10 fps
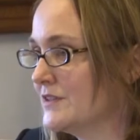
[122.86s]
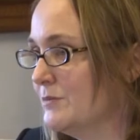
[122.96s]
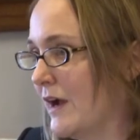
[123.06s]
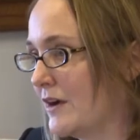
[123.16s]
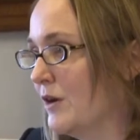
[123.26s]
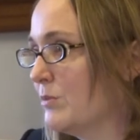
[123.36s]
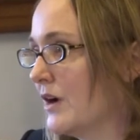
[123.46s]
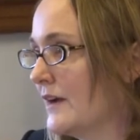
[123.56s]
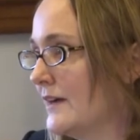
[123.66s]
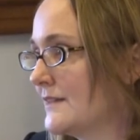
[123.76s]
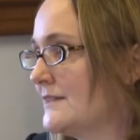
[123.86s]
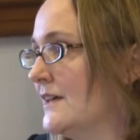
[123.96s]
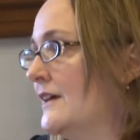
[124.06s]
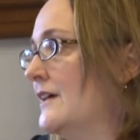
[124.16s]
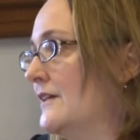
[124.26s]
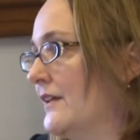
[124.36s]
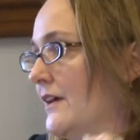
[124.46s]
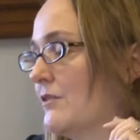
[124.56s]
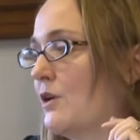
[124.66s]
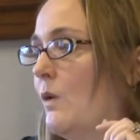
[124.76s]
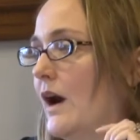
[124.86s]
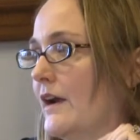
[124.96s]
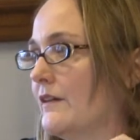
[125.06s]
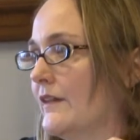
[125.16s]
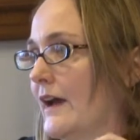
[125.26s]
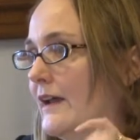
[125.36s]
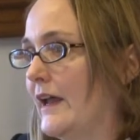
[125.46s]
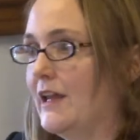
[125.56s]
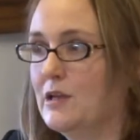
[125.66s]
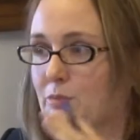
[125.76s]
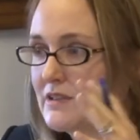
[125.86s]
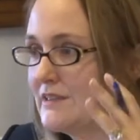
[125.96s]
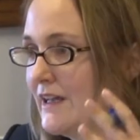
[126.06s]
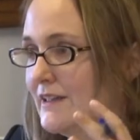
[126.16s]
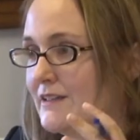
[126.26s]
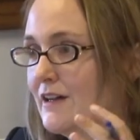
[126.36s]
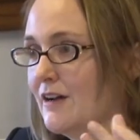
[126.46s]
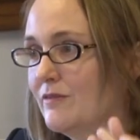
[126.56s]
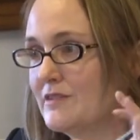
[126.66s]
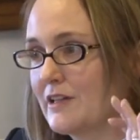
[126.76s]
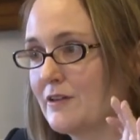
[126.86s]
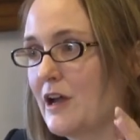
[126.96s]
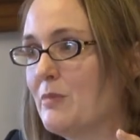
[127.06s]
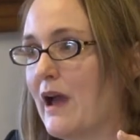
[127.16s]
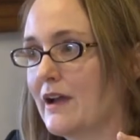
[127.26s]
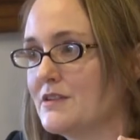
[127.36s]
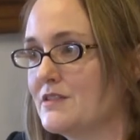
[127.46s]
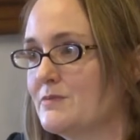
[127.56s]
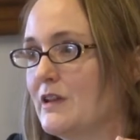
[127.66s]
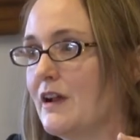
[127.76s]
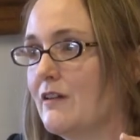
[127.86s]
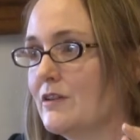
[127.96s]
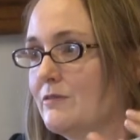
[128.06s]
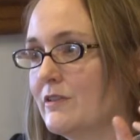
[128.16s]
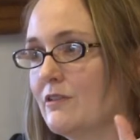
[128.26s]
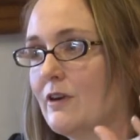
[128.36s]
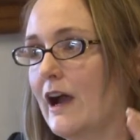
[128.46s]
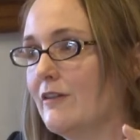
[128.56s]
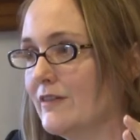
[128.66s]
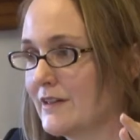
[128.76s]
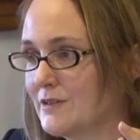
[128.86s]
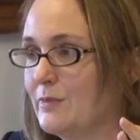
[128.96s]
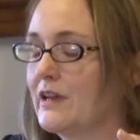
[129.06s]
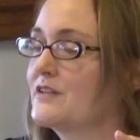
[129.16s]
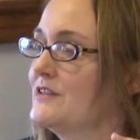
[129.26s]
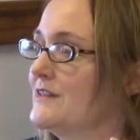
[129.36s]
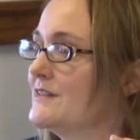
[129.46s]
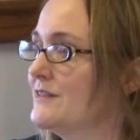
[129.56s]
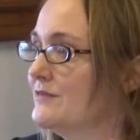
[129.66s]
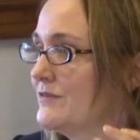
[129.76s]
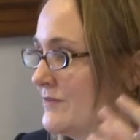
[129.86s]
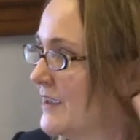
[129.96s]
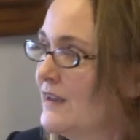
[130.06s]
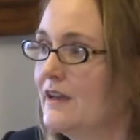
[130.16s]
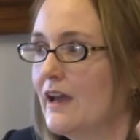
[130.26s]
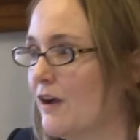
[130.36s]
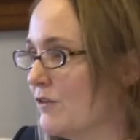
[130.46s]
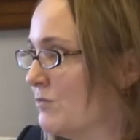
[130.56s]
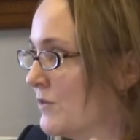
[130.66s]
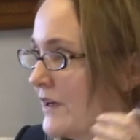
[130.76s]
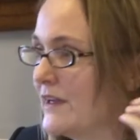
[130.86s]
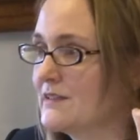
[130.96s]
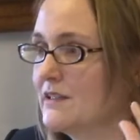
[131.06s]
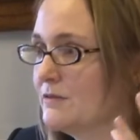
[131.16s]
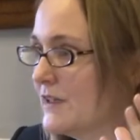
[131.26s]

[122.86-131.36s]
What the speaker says: tobacco products. They require that 80% of cigarette packages be covered with graphic depictions of health warnings and the